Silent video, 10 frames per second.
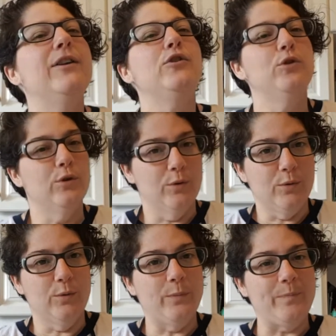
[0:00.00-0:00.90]

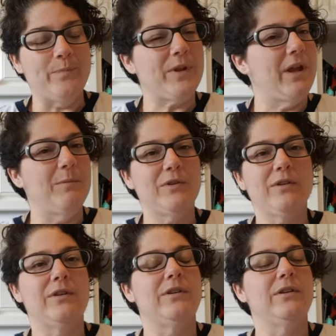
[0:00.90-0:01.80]
No,
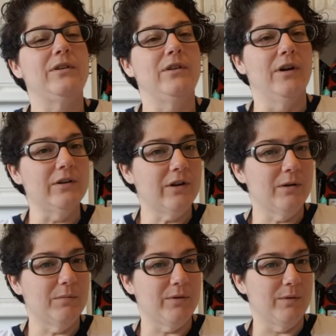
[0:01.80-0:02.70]
Amazon did not
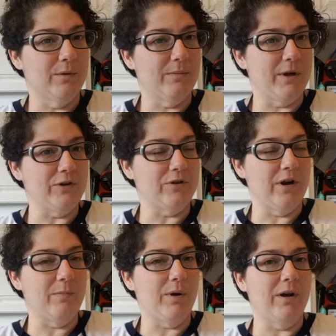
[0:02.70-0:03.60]
come through with my
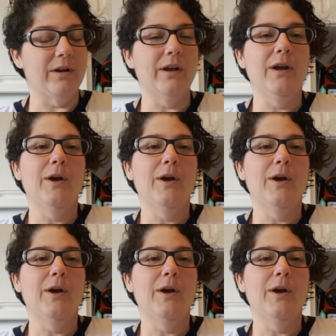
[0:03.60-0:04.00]
tripod,